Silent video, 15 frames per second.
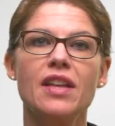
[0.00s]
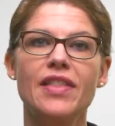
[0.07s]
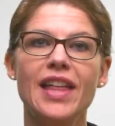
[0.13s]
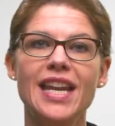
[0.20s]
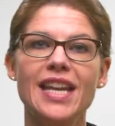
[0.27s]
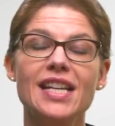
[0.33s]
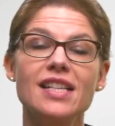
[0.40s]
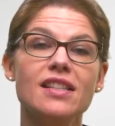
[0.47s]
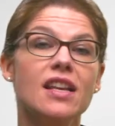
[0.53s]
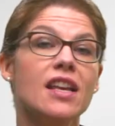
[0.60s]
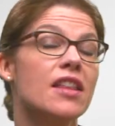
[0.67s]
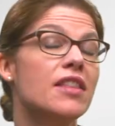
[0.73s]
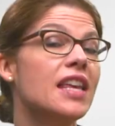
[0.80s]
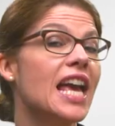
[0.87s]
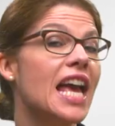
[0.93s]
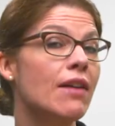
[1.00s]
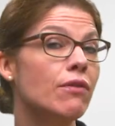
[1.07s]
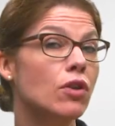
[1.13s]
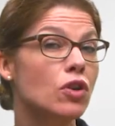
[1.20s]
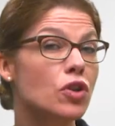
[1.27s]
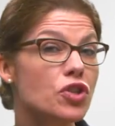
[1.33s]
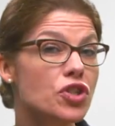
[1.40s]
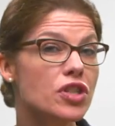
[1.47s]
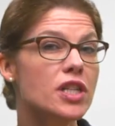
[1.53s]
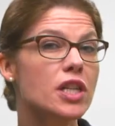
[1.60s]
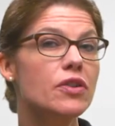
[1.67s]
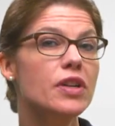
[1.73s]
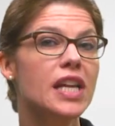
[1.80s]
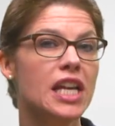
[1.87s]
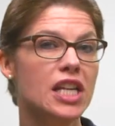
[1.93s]
that is, the
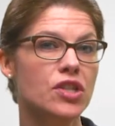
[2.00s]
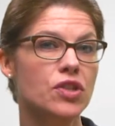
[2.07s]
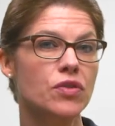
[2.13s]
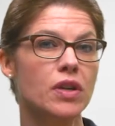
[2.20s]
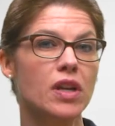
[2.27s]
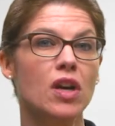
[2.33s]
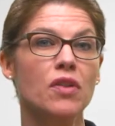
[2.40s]
evolutionary history